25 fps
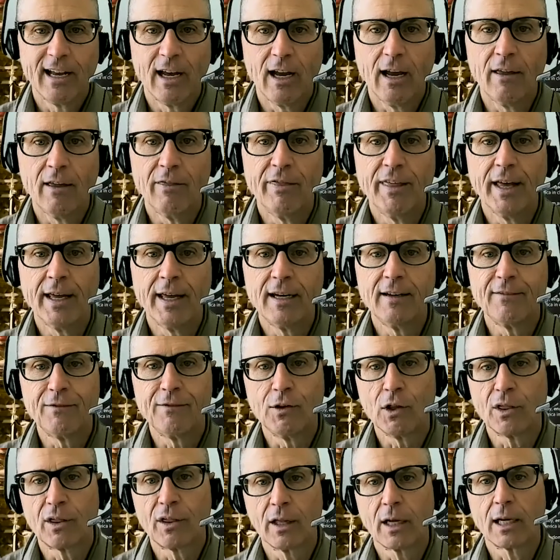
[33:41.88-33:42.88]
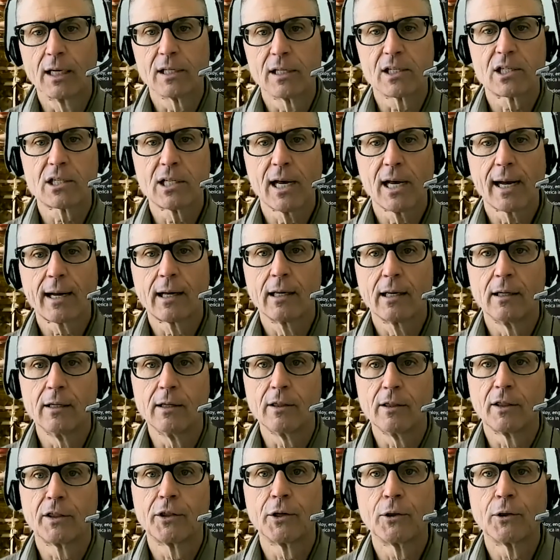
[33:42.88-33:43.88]
And then if you think of second and
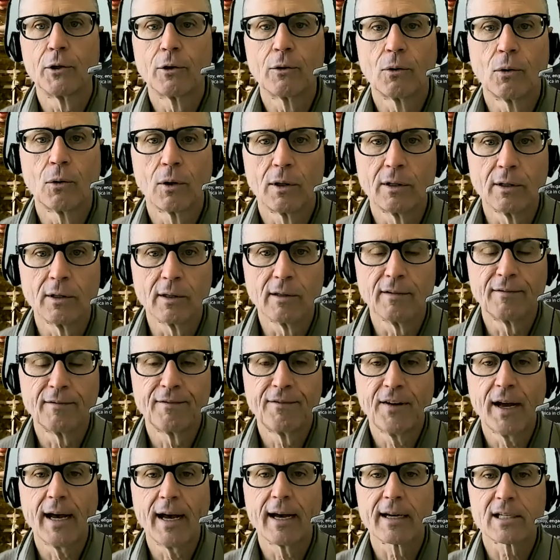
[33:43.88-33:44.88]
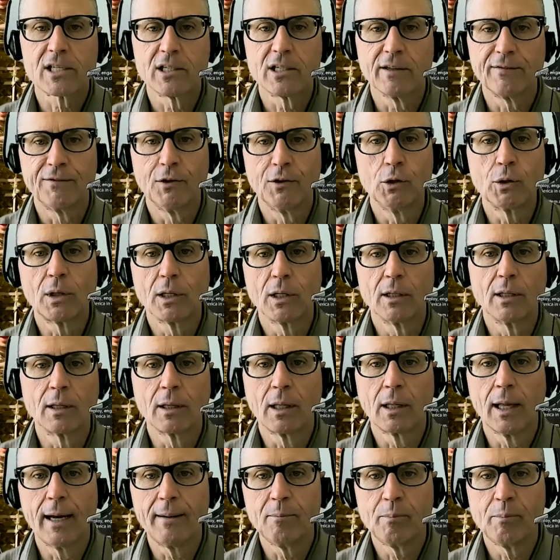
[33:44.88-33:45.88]
third order effects, if you can
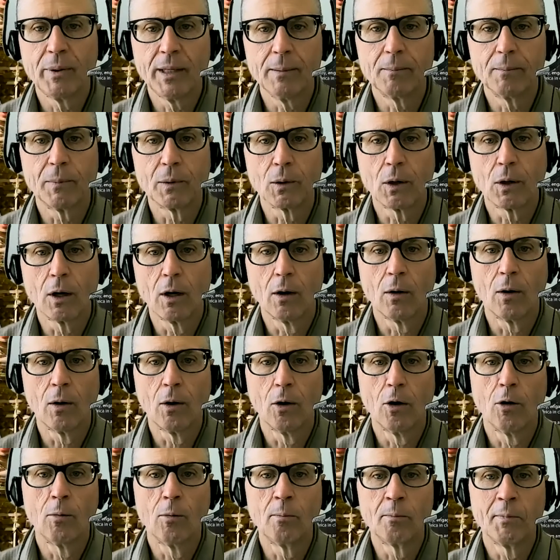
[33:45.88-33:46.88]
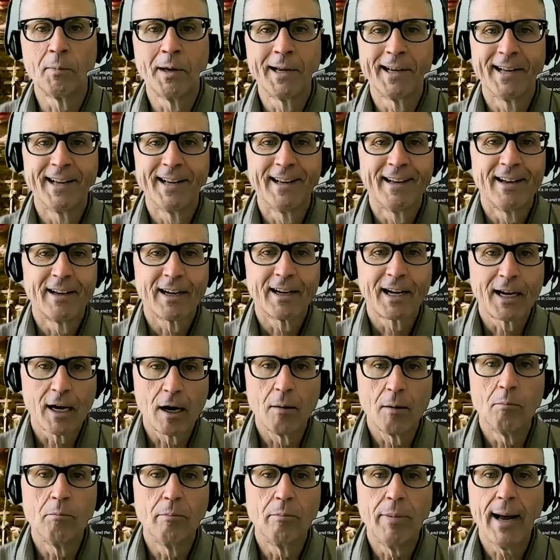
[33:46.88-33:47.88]
let people go home,
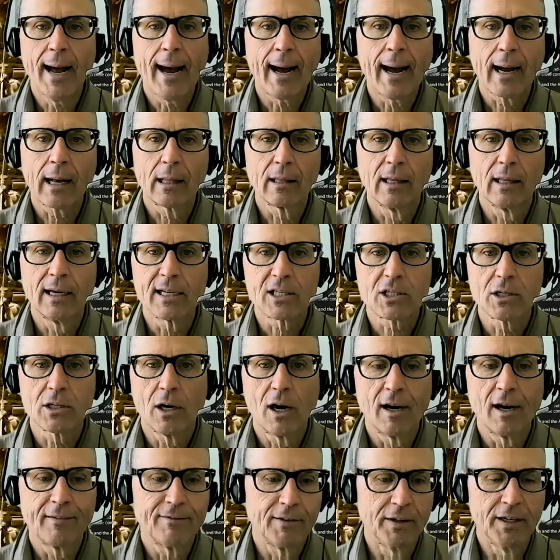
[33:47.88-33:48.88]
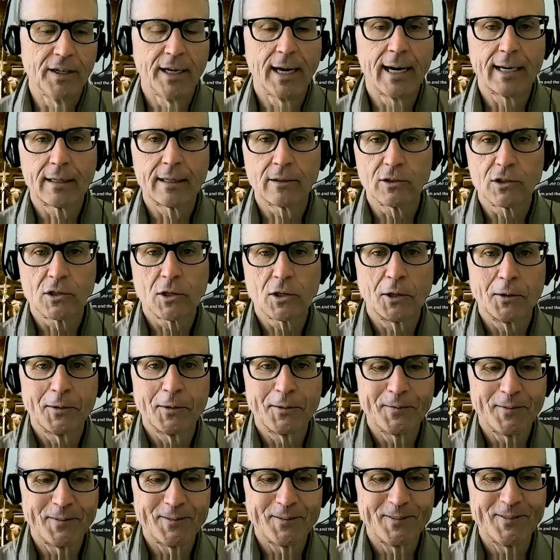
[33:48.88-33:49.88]
come back less often, not as a, uh,
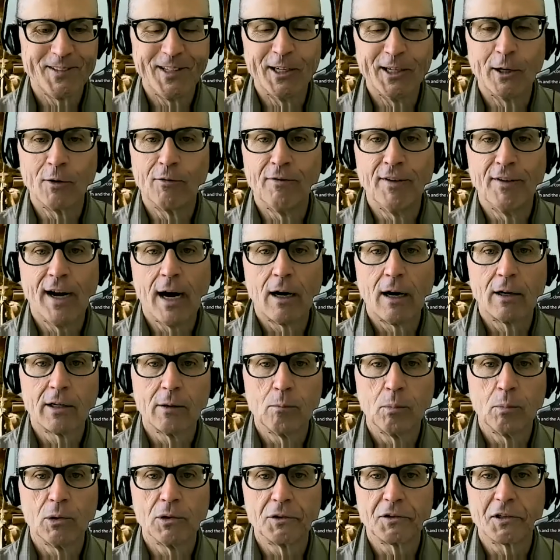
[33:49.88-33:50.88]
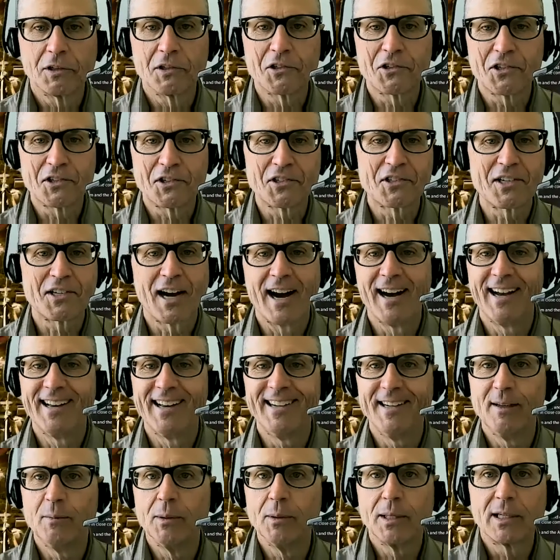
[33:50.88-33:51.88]
you know valuable to
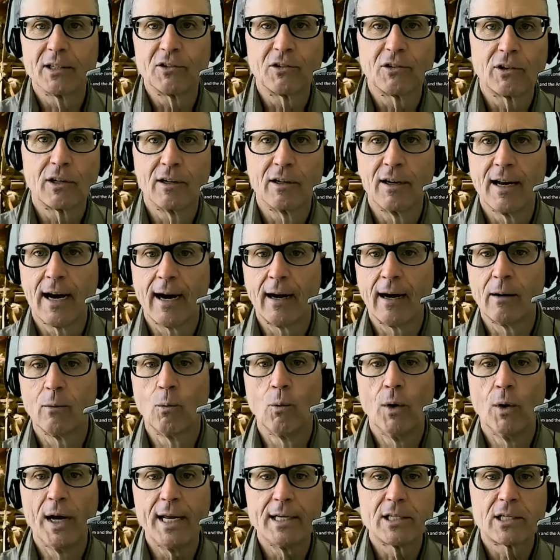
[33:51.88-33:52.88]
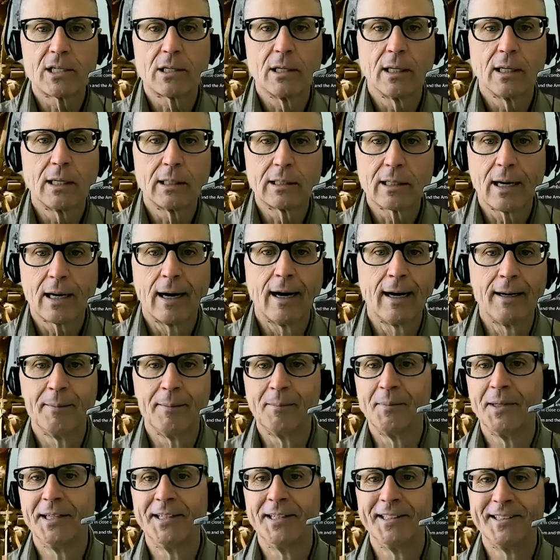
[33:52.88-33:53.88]
society because they're not wasting
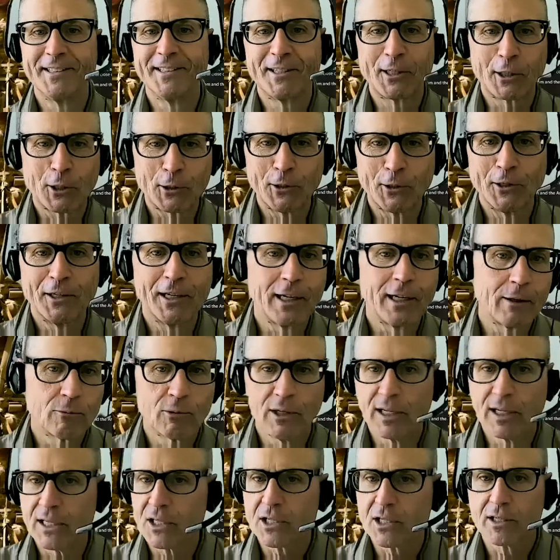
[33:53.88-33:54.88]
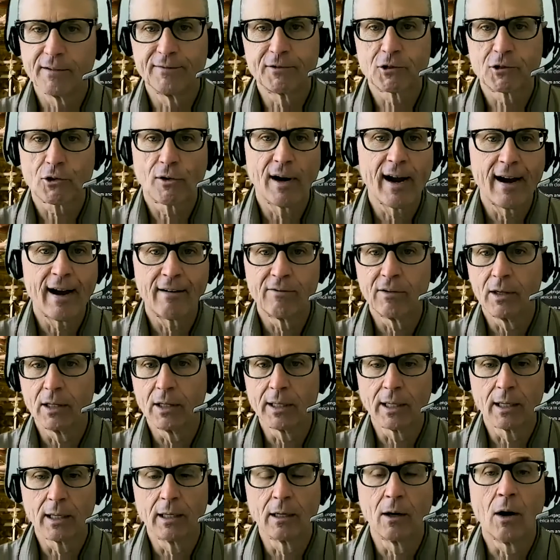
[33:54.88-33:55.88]
time and incurring risk of
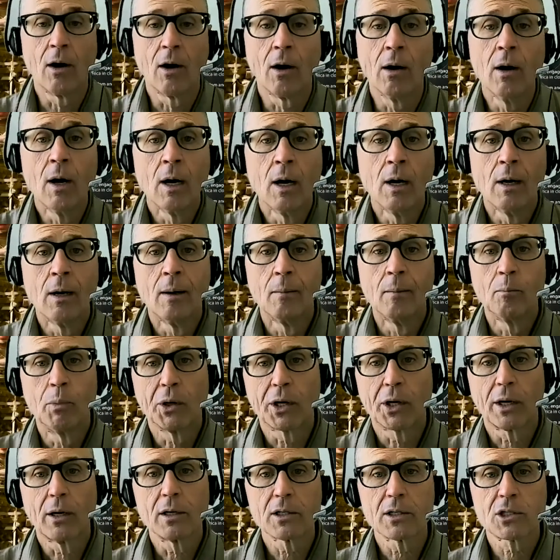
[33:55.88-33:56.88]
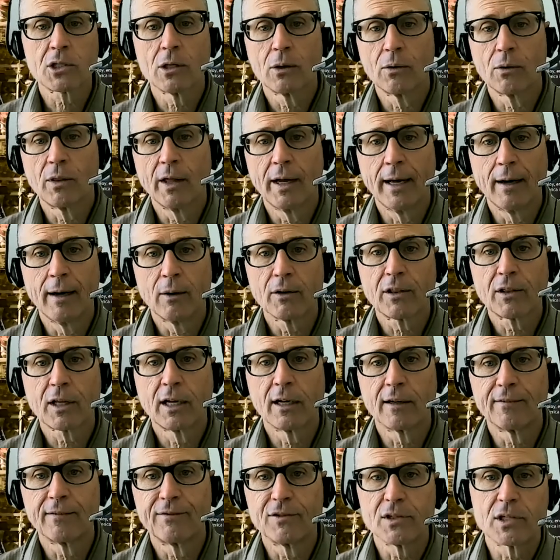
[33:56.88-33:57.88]
traveling and all but also the
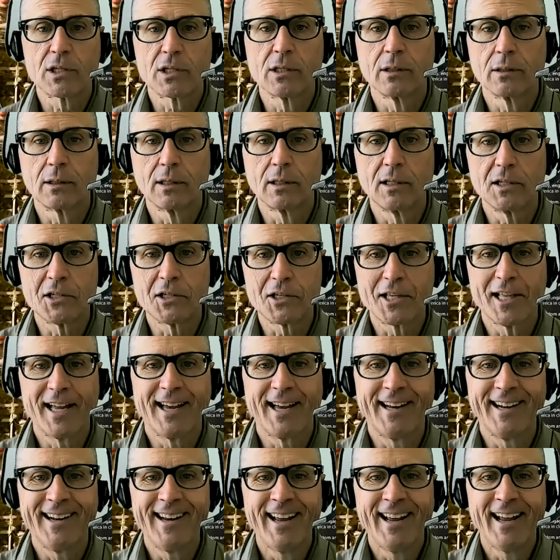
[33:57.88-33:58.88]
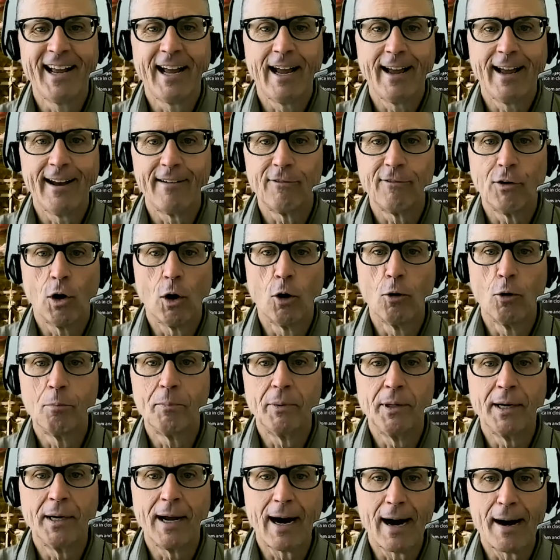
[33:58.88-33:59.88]
healthcare facilities then have
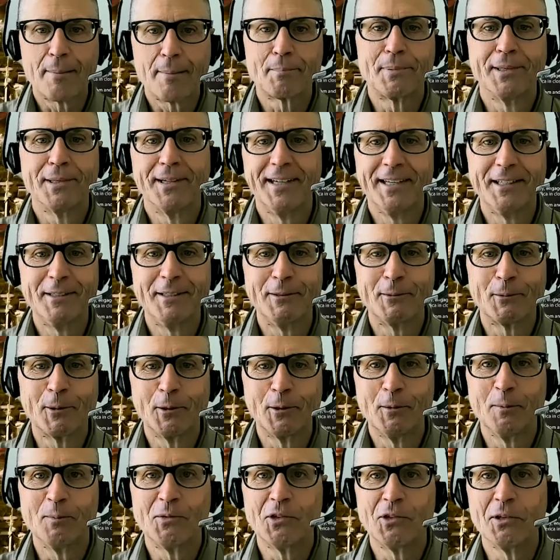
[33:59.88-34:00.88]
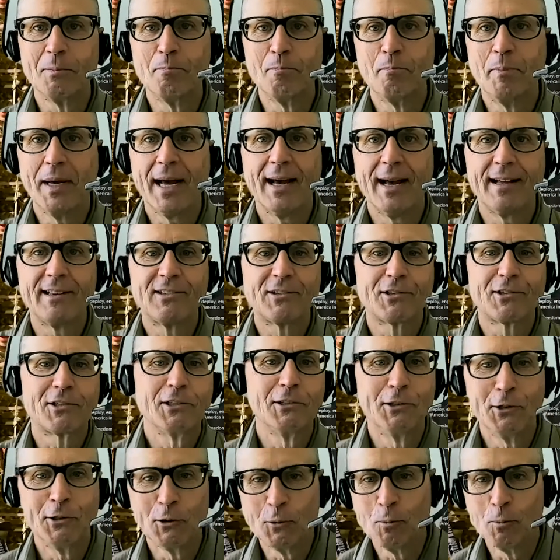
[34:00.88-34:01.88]
open operating rooms and beds to
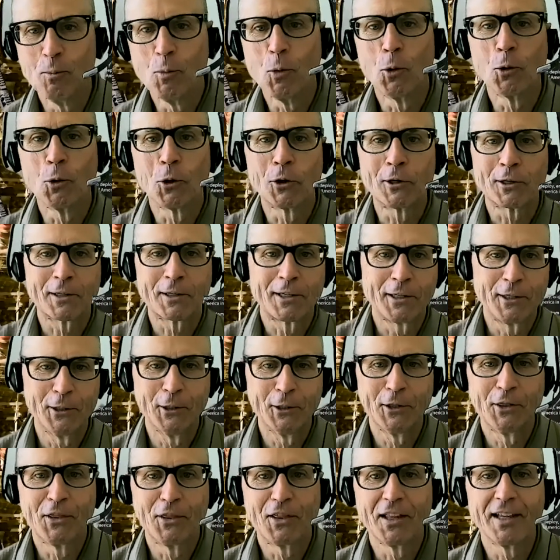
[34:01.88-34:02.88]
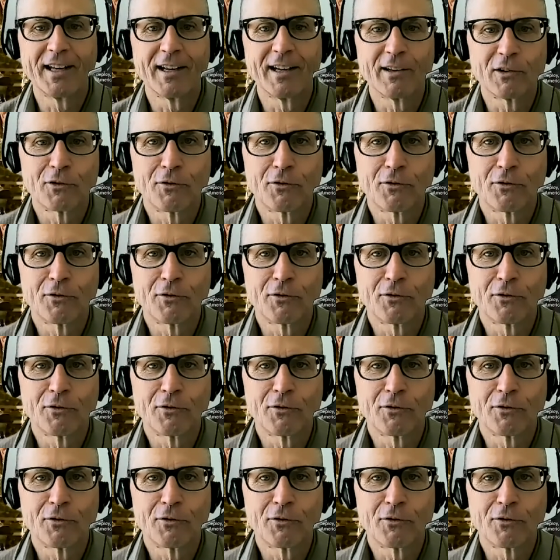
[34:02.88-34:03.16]
do more good things